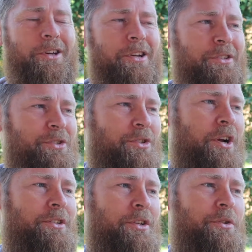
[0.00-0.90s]
they're going to
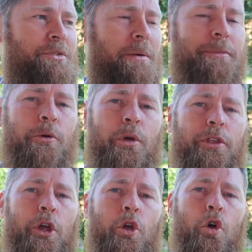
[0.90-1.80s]
start to do something where
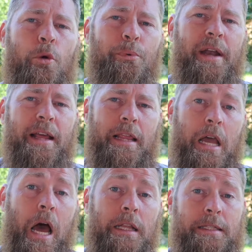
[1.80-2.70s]
they're incorporating the
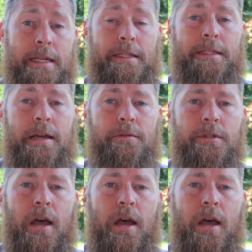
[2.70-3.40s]
consonant sounds.